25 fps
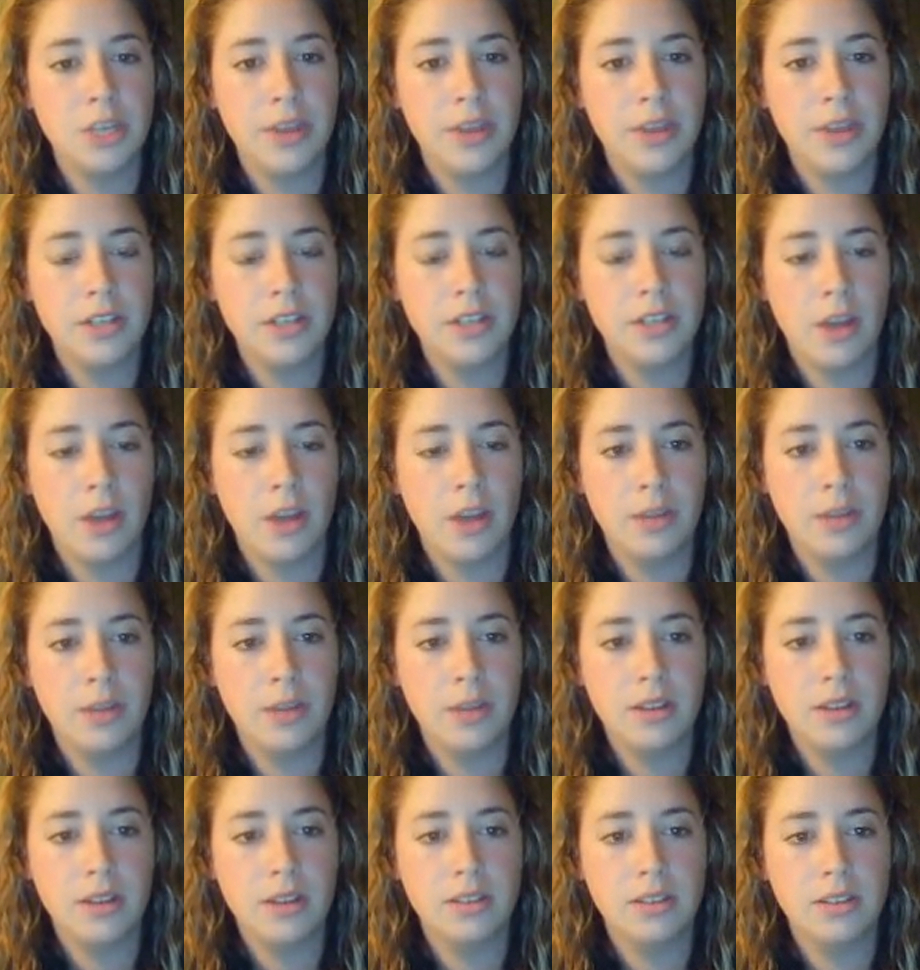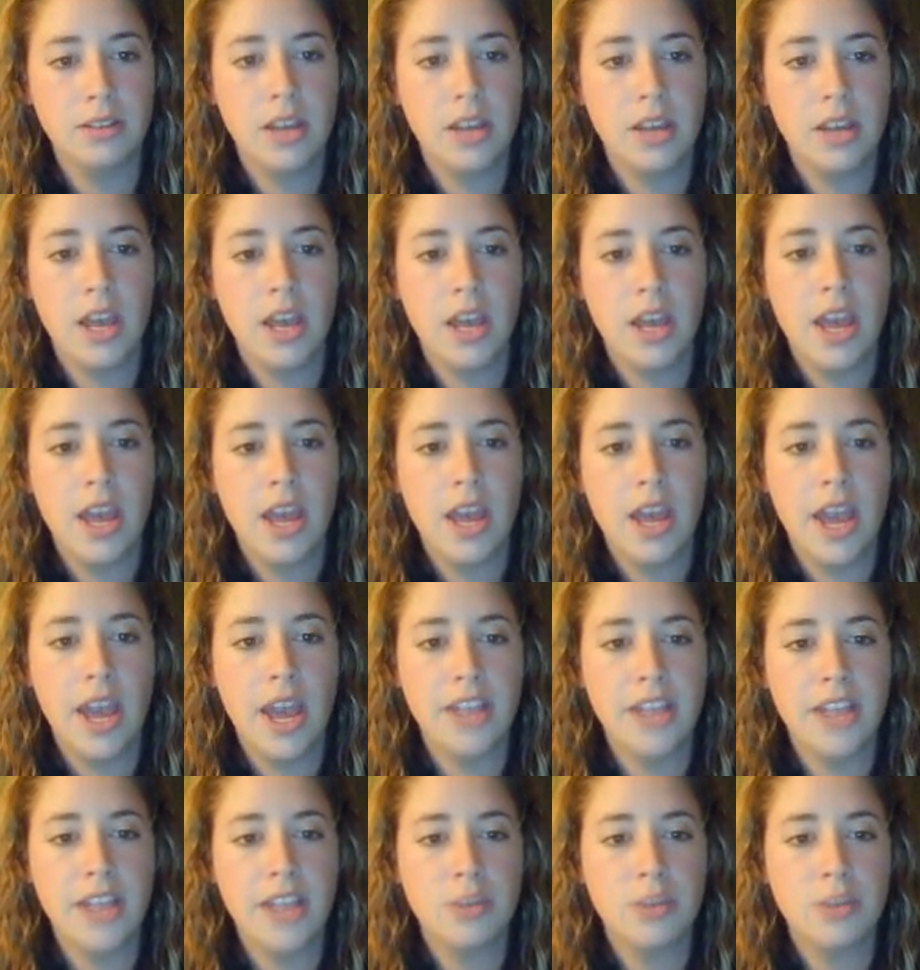about the topic,
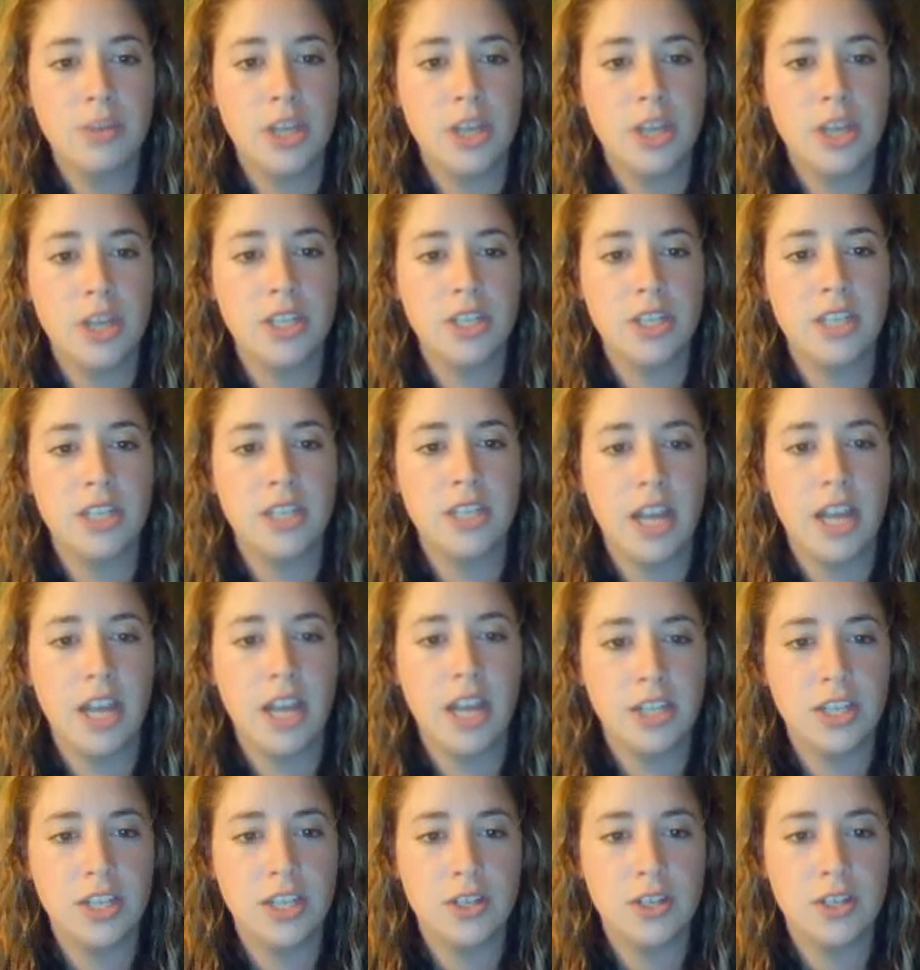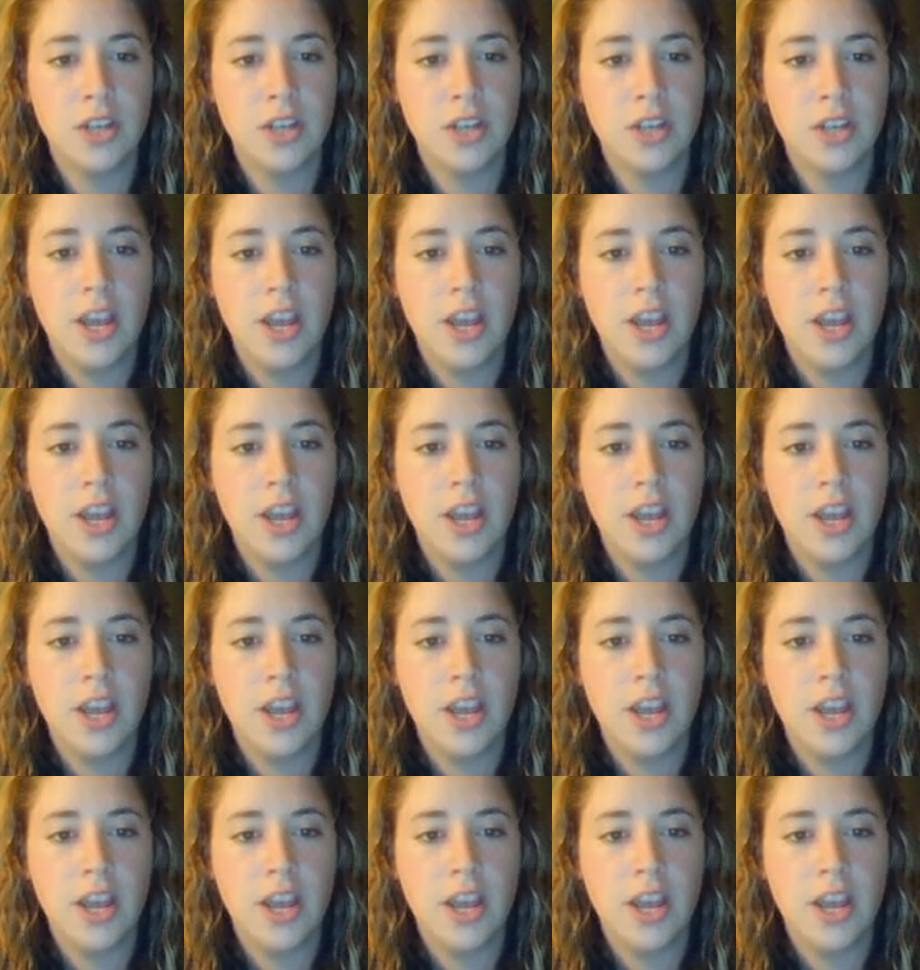asked questions and answered